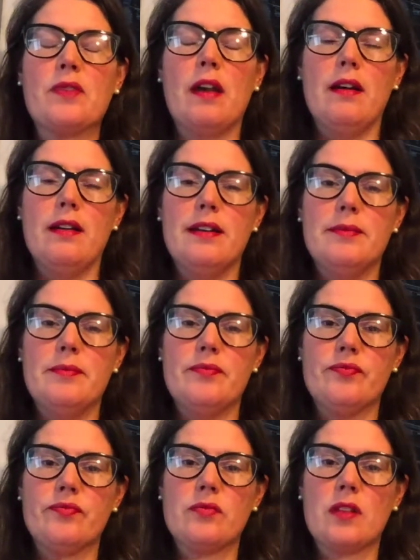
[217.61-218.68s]

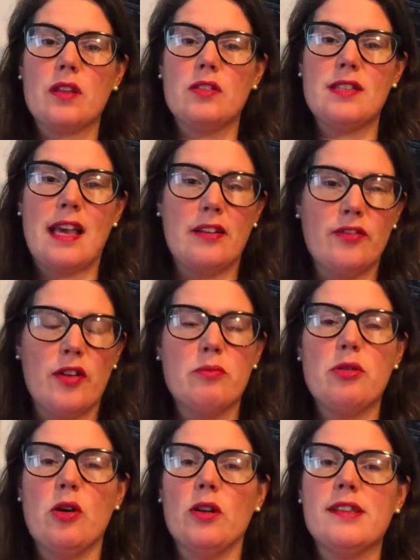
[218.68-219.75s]
telephone
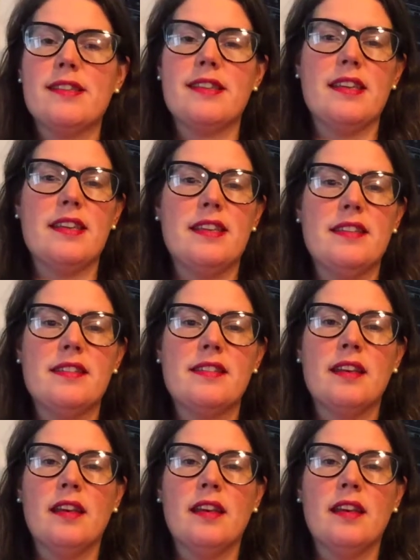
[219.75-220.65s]
policies,